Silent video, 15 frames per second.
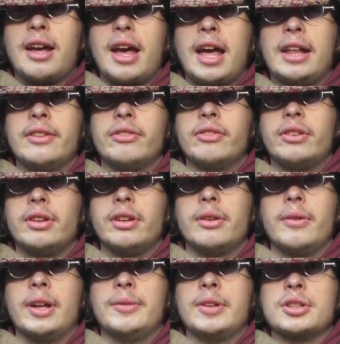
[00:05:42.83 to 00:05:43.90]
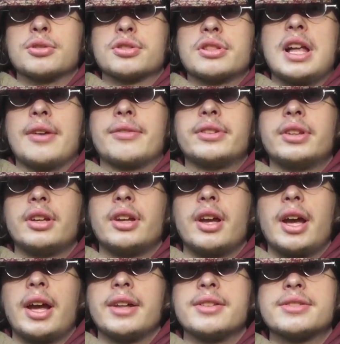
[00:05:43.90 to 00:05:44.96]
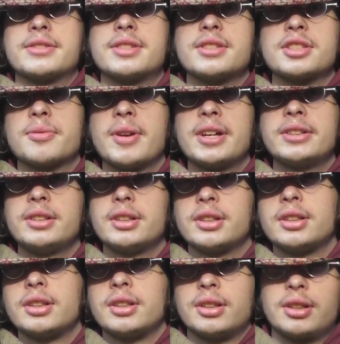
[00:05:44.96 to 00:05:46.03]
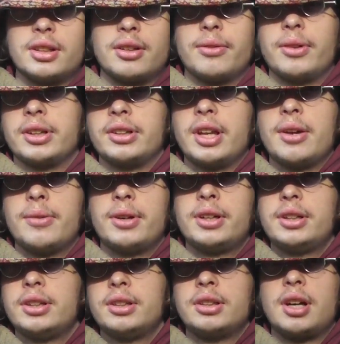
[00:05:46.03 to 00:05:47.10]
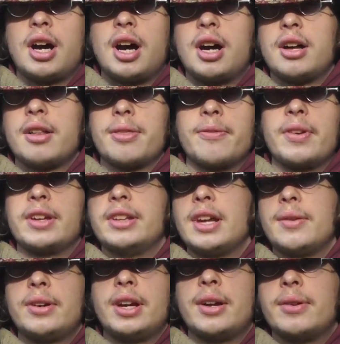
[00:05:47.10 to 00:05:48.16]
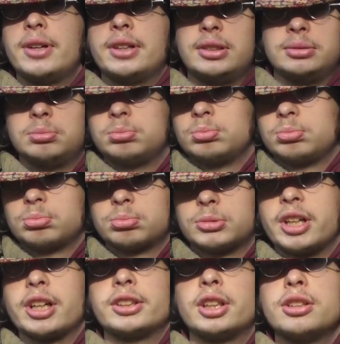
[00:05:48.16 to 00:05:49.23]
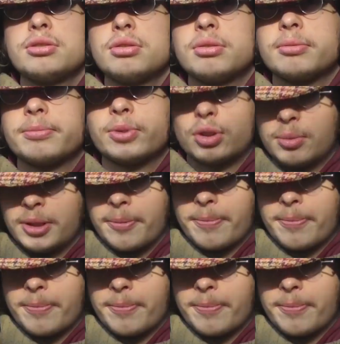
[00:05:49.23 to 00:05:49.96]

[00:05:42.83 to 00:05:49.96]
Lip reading: And then they just left. And since then, they never ever returned to me.